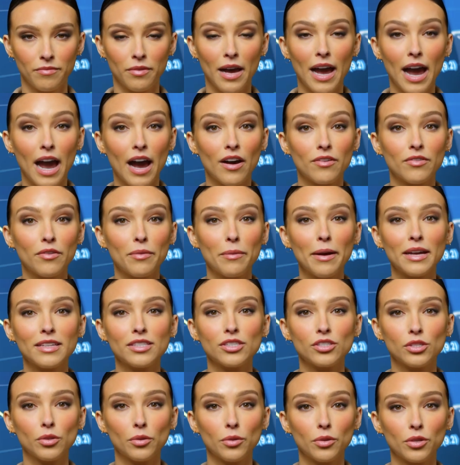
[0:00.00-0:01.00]

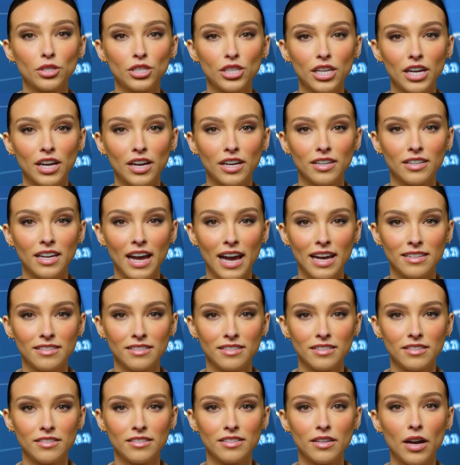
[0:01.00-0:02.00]
Alphabet's dual share
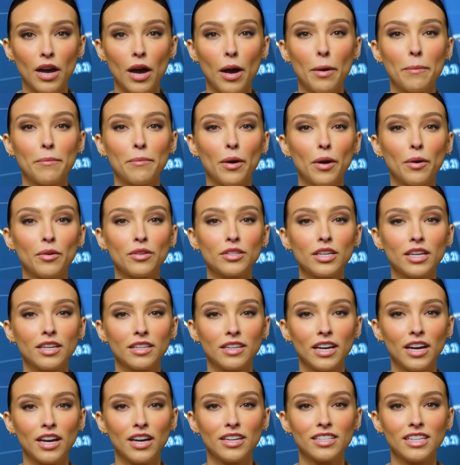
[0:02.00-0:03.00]
classes both
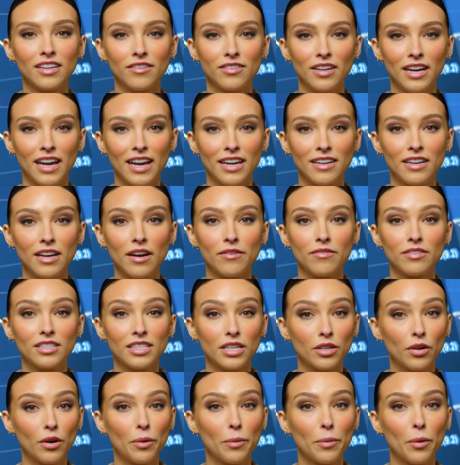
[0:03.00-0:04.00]
declare a dividend of
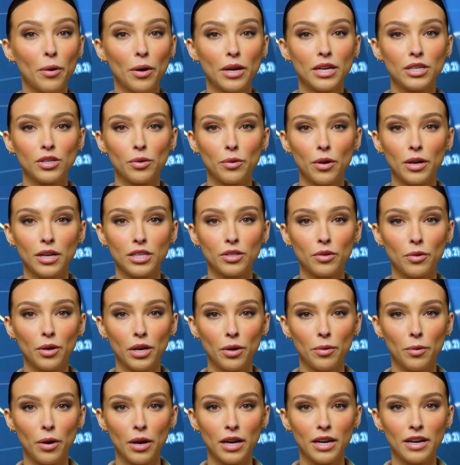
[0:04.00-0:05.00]

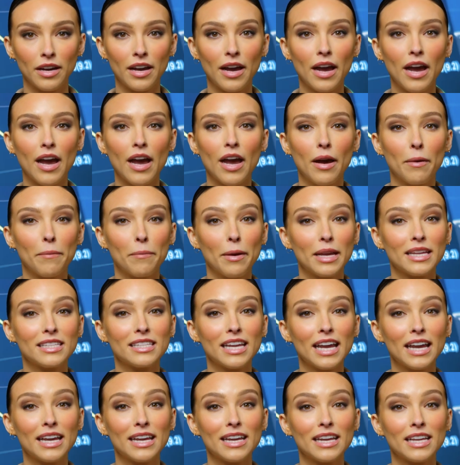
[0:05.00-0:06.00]
0.21,
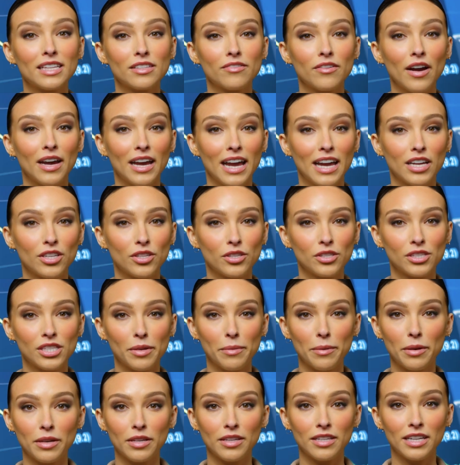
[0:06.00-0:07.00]
maintaining its financial
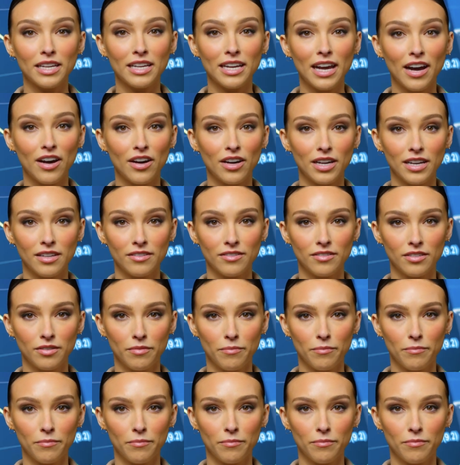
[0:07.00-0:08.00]
stability narrative.
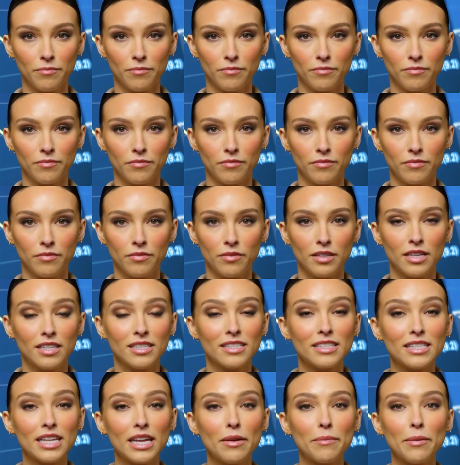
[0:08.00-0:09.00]

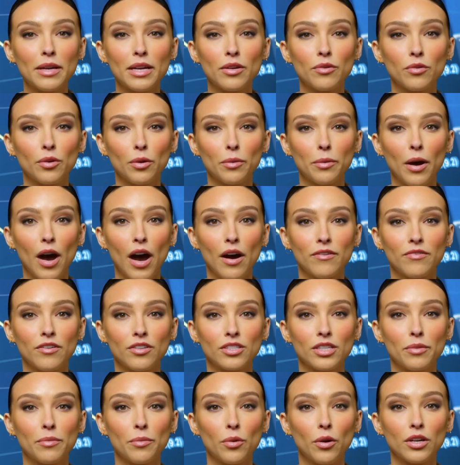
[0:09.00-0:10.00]
CME Group
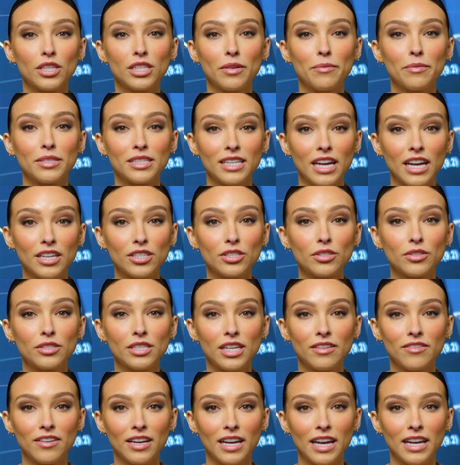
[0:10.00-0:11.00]
offers a more substantial
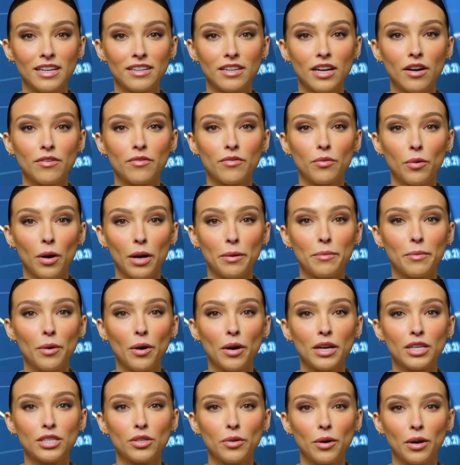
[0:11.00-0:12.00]
dividend of
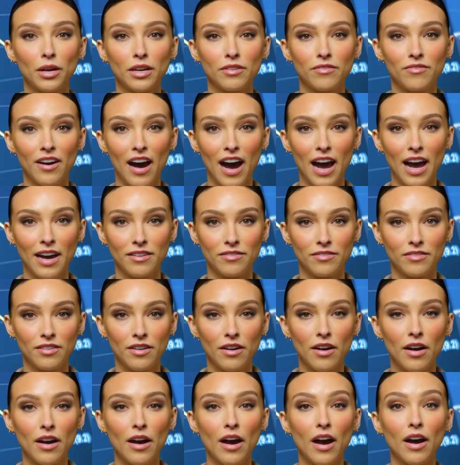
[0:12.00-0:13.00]
1.25,
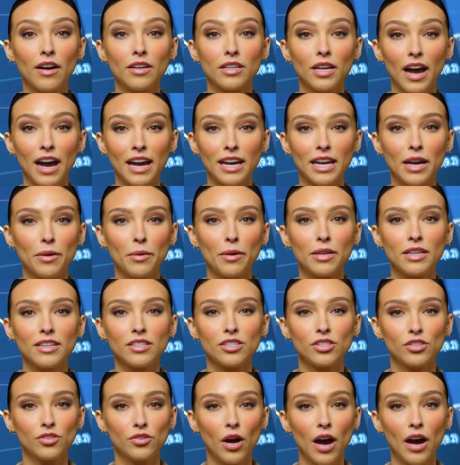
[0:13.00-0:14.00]
aligning with its
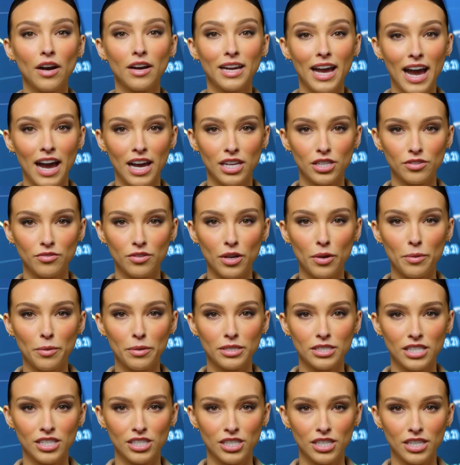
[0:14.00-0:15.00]
strong cash flow
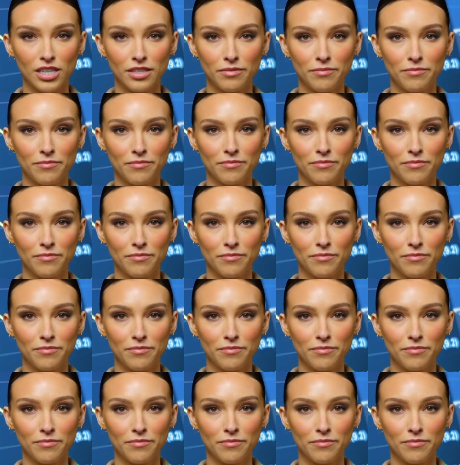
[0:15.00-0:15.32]
position.